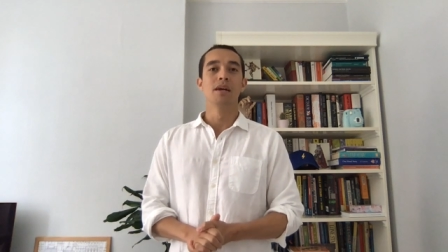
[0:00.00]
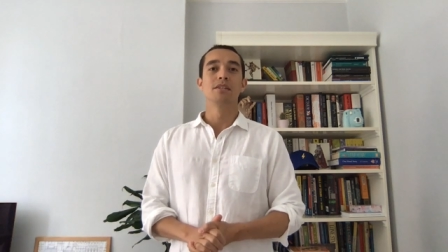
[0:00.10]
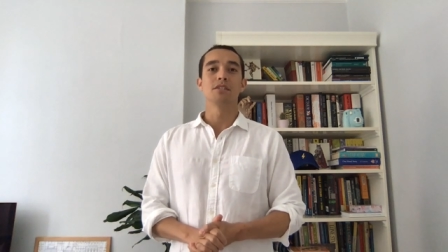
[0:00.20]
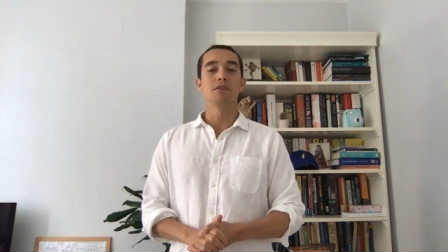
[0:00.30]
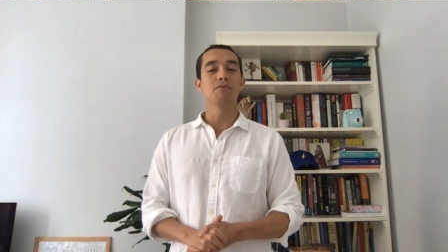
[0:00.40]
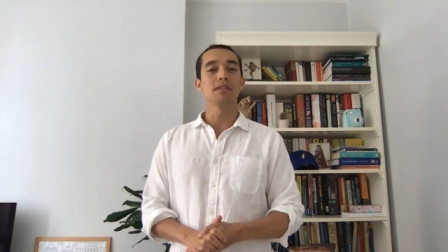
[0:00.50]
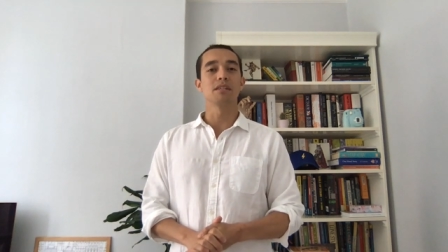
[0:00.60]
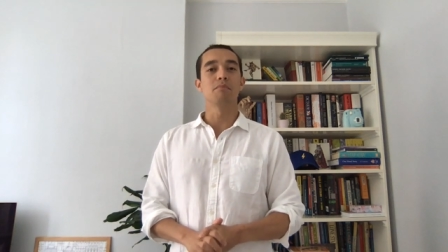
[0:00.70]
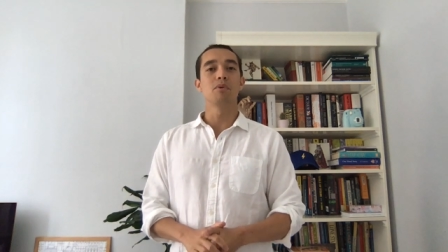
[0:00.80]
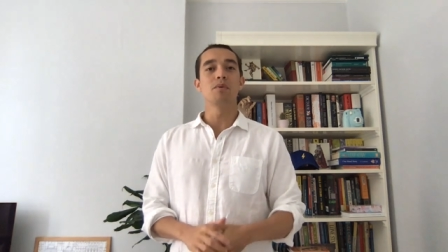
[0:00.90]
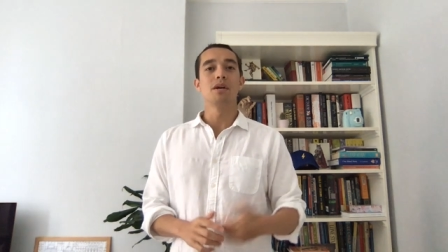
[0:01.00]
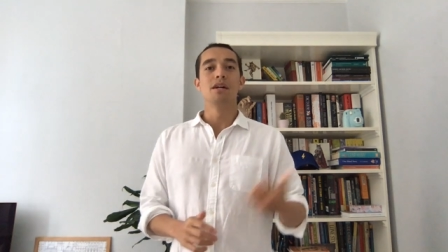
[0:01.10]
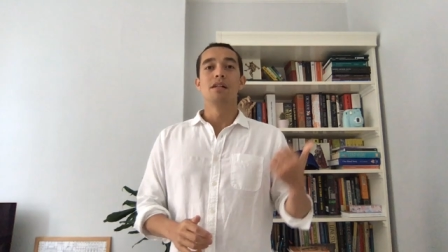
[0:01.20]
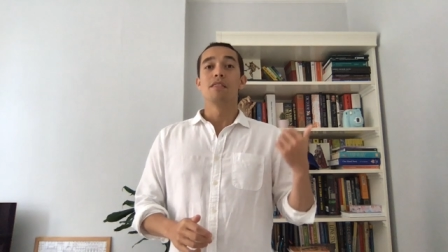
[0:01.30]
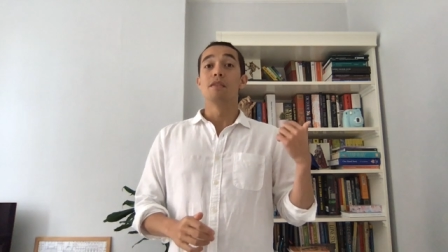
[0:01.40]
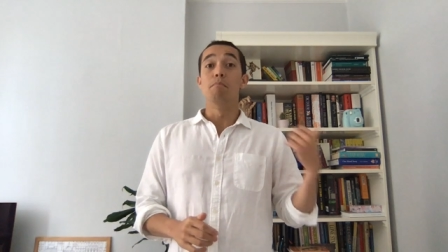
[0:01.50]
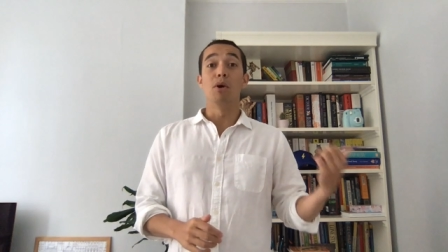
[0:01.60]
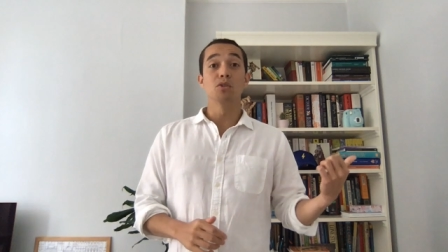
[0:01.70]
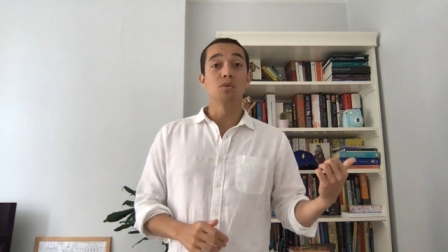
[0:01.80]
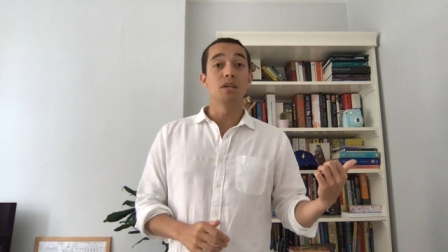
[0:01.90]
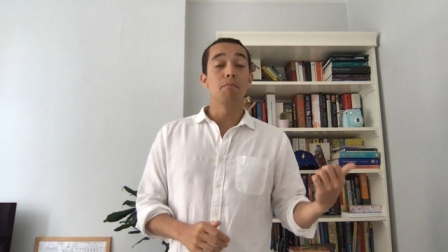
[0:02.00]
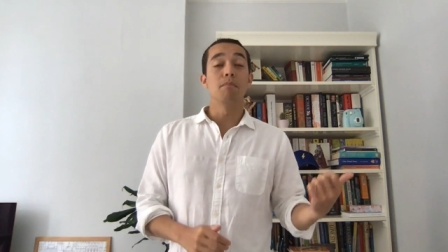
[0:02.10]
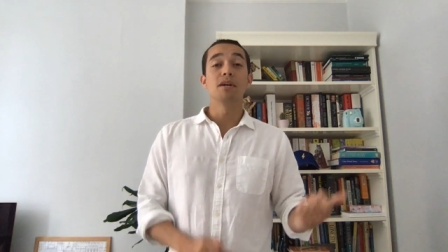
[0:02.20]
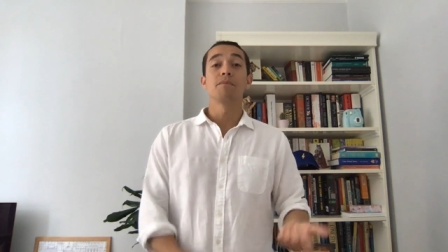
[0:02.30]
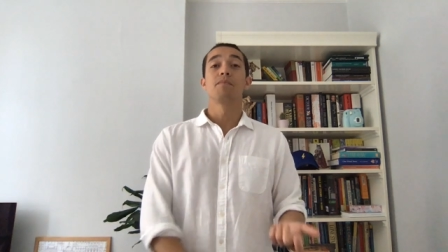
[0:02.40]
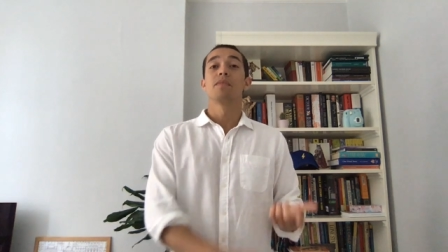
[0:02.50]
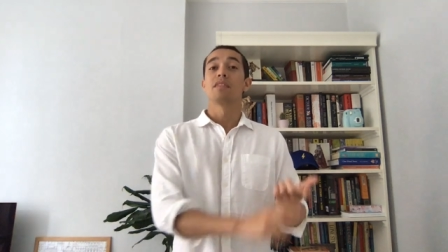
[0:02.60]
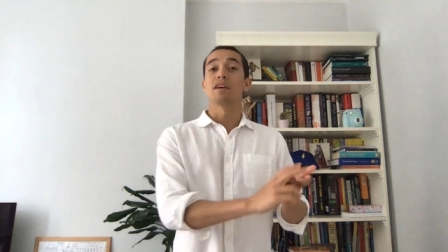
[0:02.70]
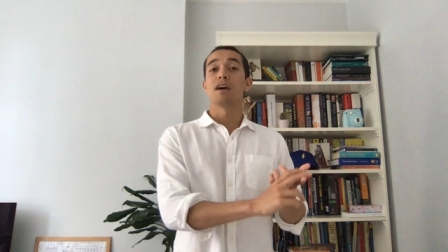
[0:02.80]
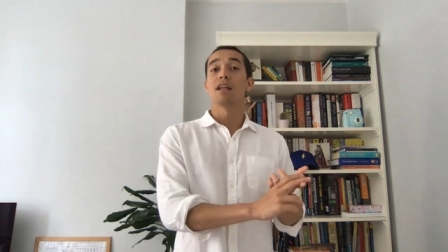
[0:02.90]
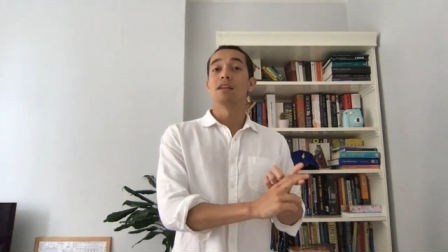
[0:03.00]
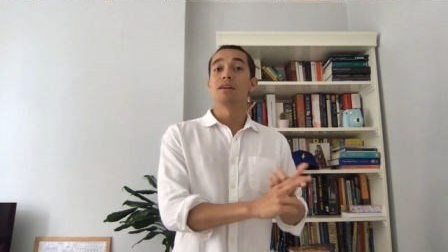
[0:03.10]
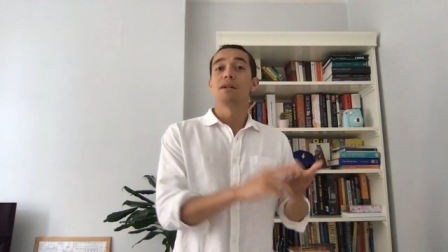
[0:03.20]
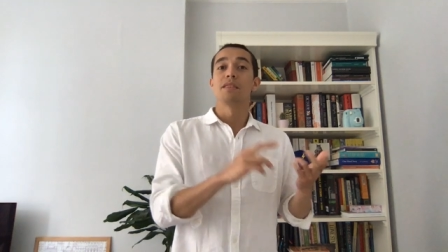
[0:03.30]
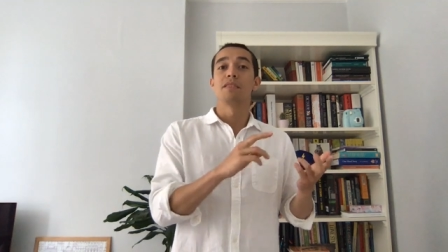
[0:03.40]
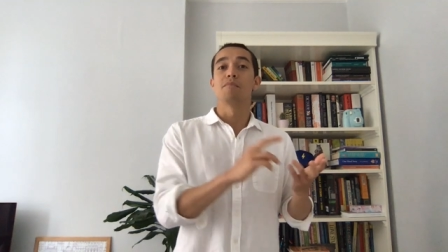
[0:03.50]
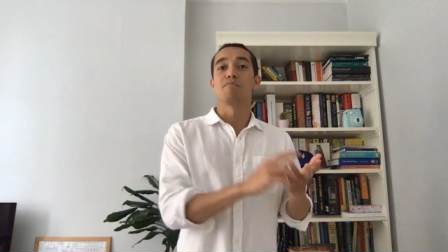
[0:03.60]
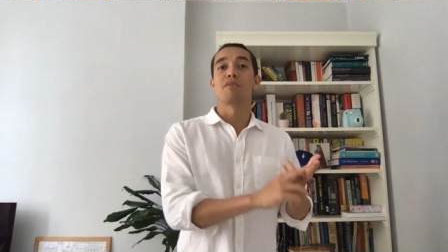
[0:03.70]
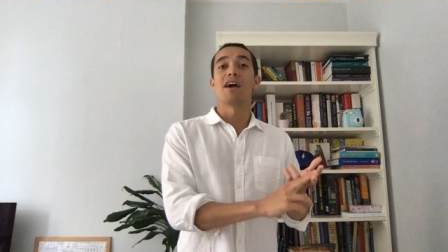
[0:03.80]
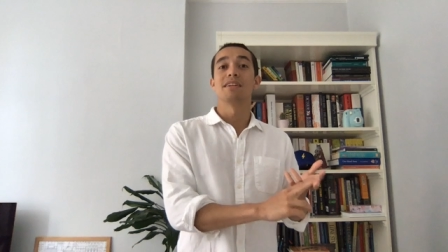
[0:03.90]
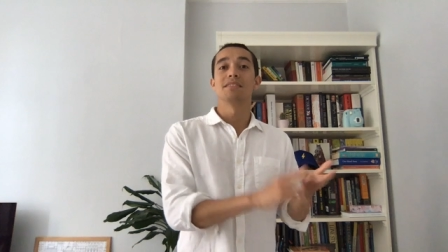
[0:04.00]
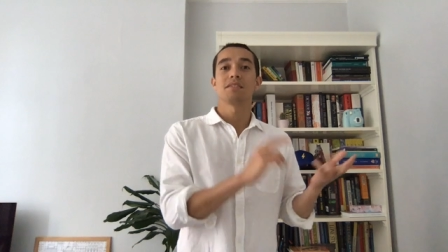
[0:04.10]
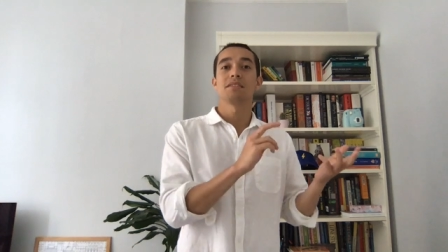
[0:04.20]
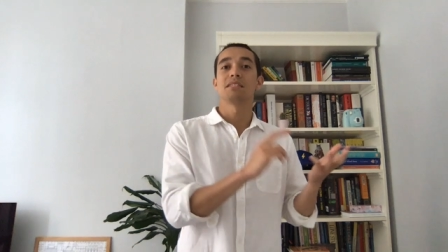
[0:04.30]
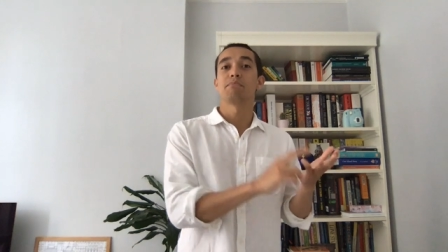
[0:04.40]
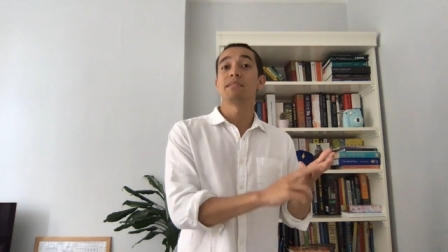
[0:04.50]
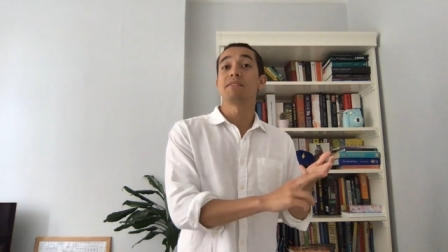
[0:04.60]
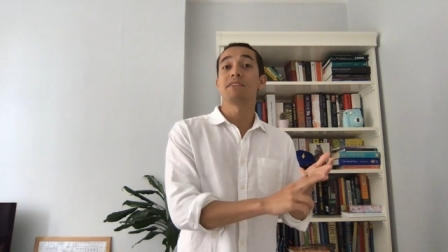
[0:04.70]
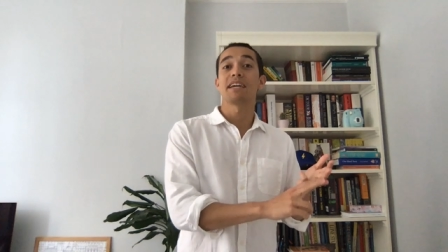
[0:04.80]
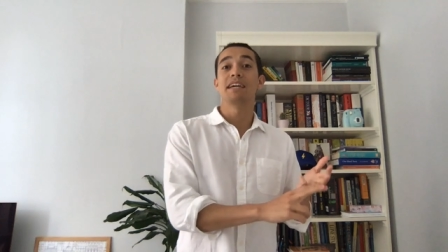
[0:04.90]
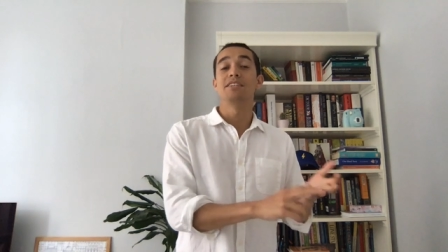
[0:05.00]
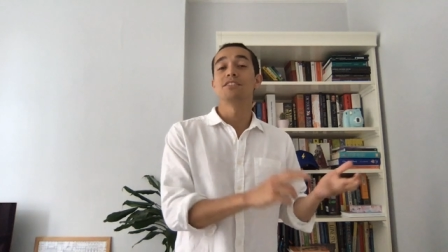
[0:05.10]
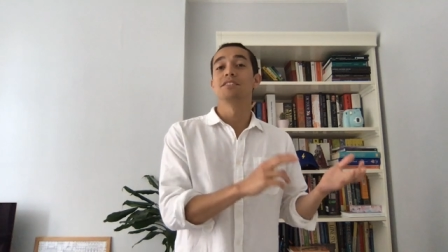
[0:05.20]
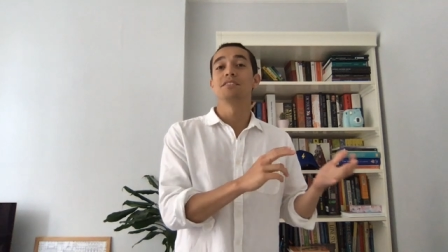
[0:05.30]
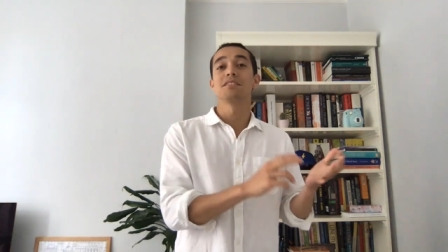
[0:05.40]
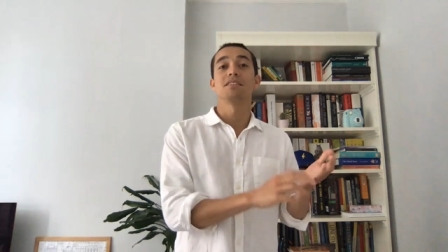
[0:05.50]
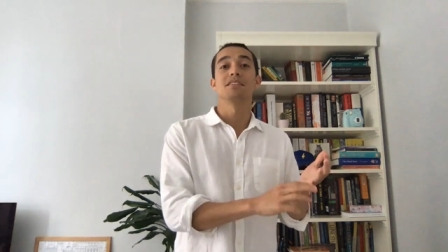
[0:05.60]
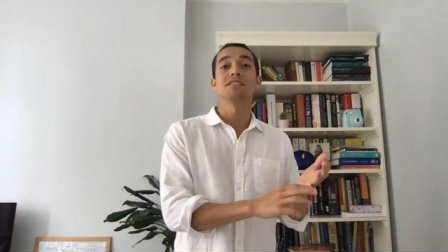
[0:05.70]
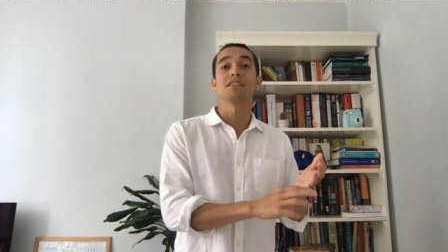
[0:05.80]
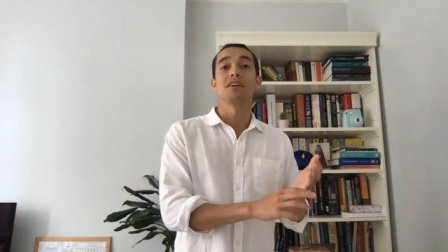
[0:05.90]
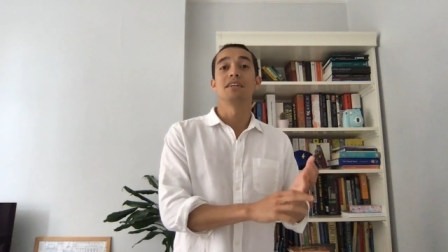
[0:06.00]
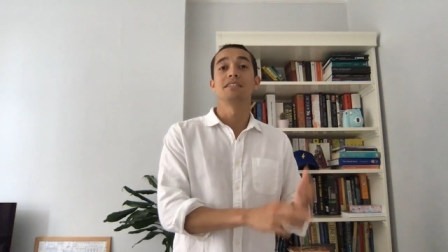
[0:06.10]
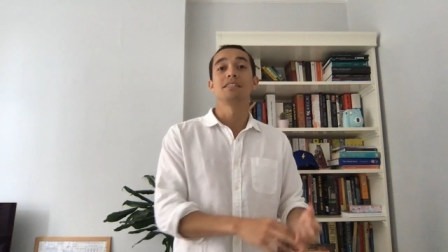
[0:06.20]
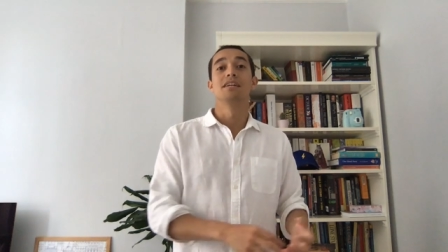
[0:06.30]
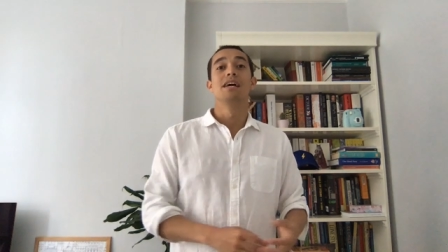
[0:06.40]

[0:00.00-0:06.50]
So, for example, the model number, the color, the brand, the specifications, the size,